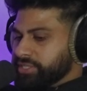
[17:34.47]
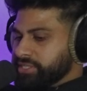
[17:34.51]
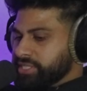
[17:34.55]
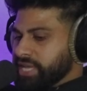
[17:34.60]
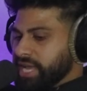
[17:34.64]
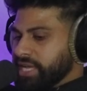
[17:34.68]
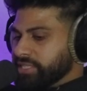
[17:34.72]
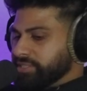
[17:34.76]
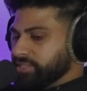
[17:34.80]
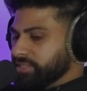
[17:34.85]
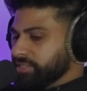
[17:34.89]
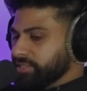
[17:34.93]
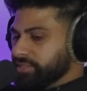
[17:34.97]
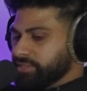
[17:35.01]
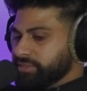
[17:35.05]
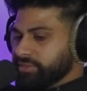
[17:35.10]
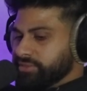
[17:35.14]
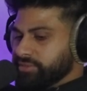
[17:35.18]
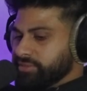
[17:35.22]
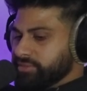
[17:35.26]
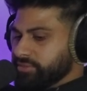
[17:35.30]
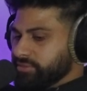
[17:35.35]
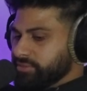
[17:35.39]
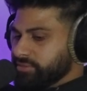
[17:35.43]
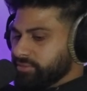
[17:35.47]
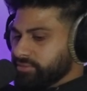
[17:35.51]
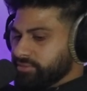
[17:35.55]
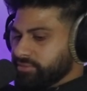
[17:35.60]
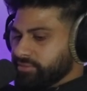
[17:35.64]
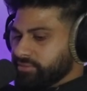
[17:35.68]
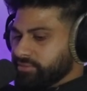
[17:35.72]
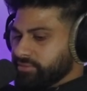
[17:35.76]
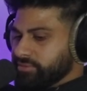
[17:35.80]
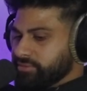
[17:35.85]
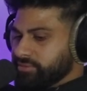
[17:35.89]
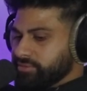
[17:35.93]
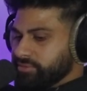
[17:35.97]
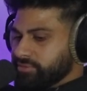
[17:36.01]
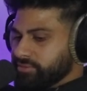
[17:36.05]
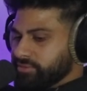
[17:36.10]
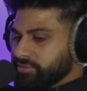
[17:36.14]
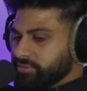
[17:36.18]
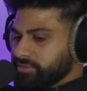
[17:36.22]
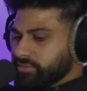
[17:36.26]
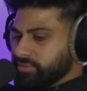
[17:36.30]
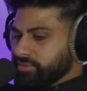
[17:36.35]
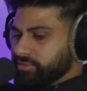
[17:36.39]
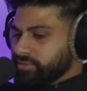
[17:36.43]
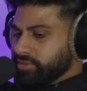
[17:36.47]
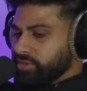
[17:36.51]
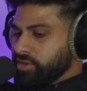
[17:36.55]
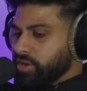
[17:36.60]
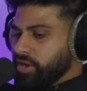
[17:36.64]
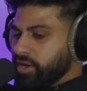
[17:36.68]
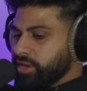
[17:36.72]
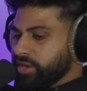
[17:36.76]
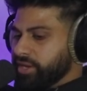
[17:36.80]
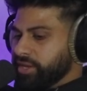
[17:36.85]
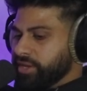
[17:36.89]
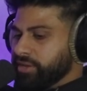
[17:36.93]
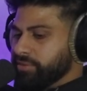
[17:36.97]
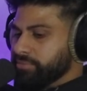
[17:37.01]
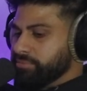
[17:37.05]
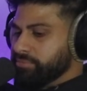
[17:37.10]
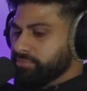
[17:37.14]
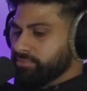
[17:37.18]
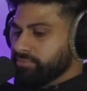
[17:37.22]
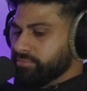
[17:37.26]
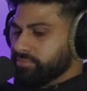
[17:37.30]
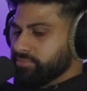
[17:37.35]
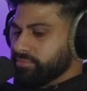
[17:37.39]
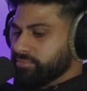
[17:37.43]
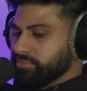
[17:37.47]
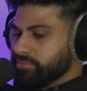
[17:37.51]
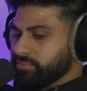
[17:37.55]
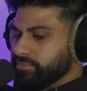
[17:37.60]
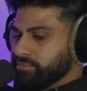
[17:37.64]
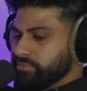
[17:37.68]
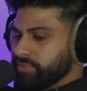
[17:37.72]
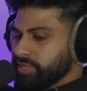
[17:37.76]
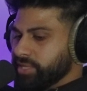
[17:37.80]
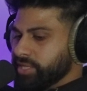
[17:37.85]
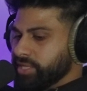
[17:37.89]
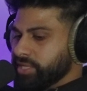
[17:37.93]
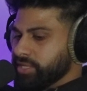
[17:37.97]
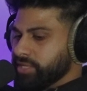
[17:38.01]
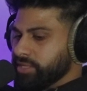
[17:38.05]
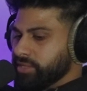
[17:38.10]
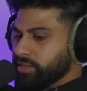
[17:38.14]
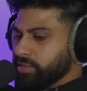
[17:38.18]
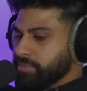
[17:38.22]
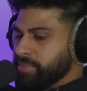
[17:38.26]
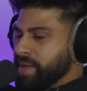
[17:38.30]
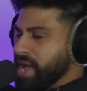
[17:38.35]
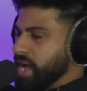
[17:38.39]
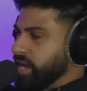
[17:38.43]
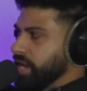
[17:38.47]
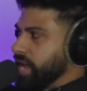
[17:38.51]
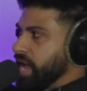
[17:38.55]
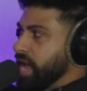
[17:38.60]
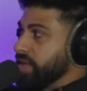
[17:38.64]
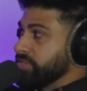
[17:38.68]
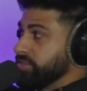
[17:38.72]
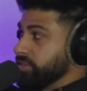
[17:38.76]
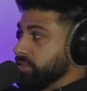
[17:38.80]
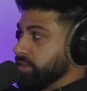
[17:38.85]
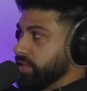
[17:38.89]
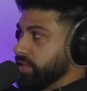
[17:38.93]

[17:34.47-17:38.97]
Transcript: assassin got him in the back and the